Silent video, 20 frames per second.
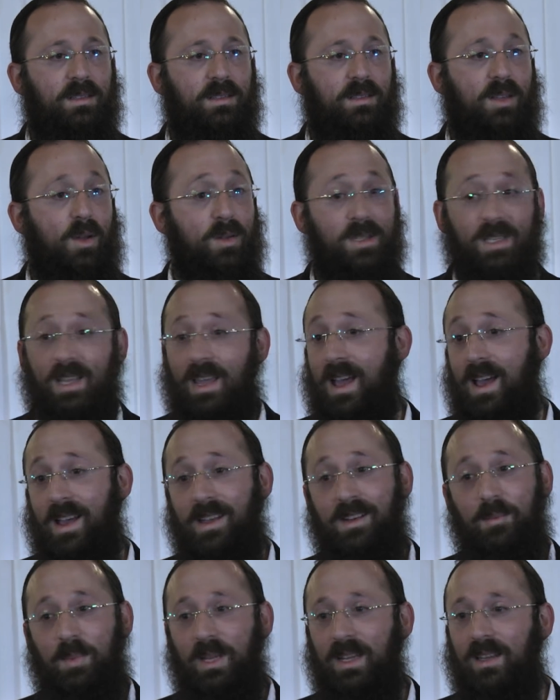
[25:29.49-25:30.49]
Don't say hi
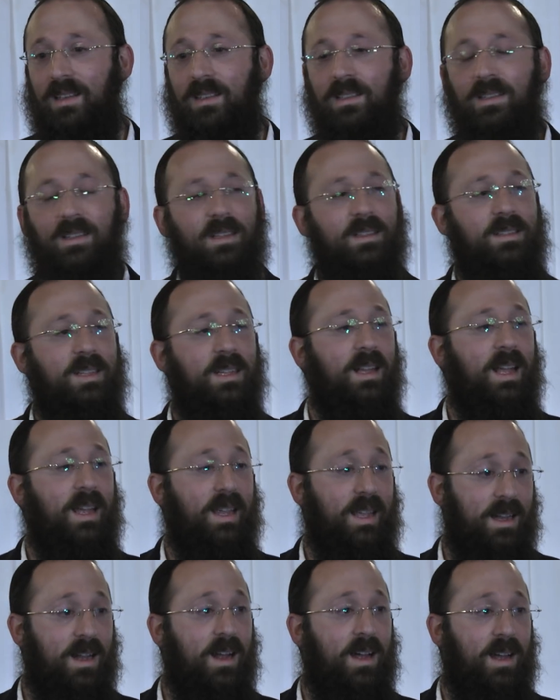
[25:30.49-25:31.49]
to me until I
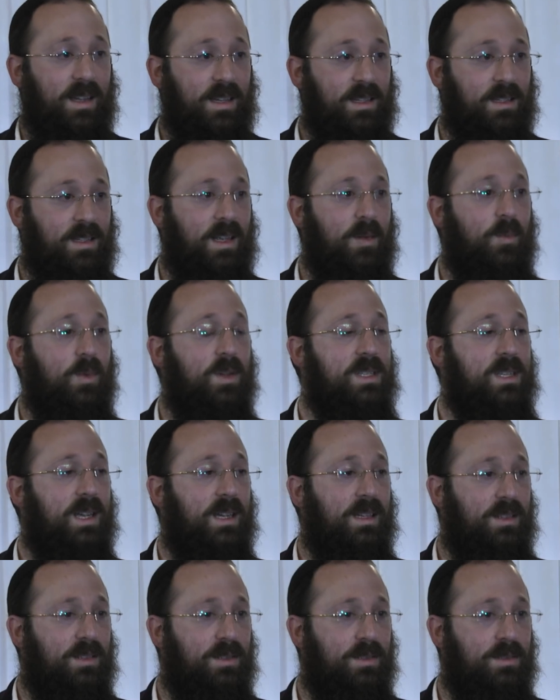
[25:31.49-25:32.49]
get high. And once I
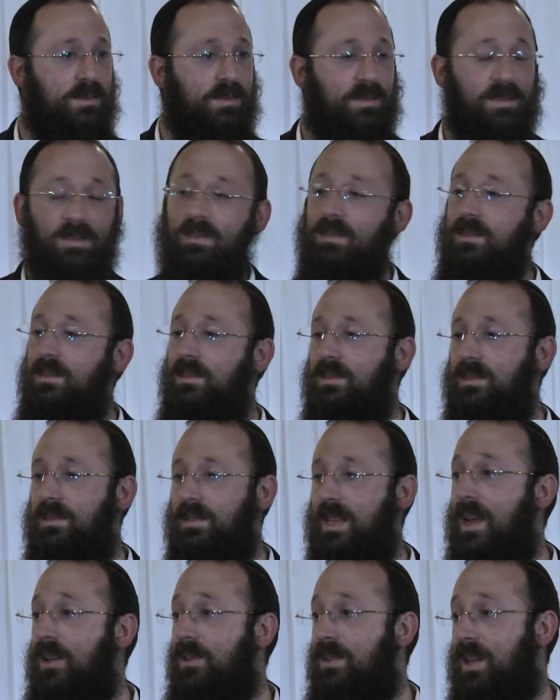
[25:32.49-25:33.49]
do,
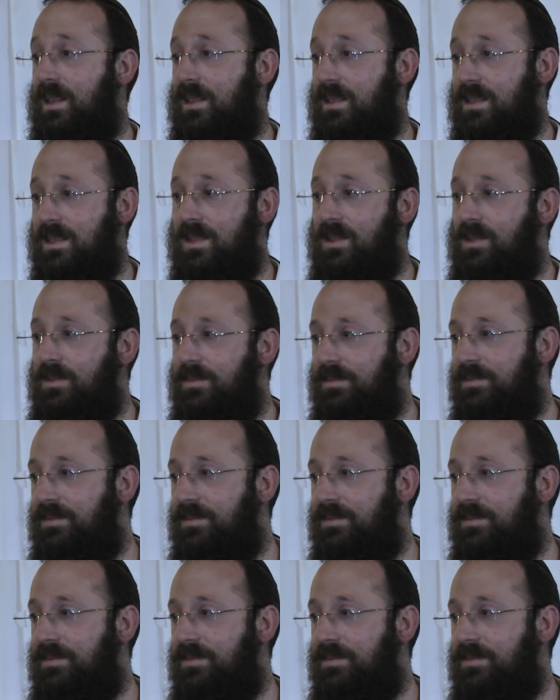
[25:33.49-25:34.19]
now Tati's home.